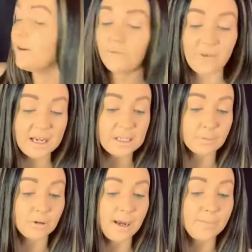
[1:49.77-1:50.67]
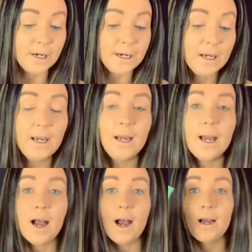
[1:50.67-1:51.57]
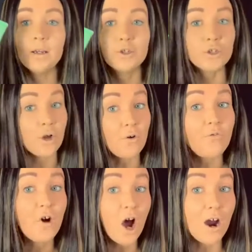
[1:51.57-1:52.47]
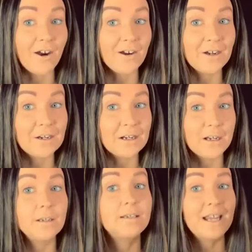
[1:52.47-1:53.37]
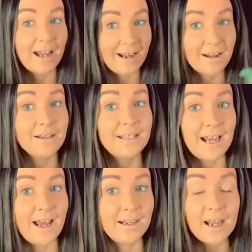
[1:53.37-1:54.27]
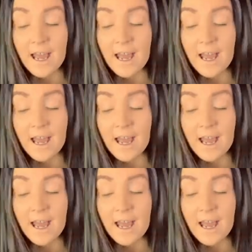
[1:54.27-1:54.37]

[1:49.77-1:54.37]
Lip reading: Face Primer. So far, 10 out of 10.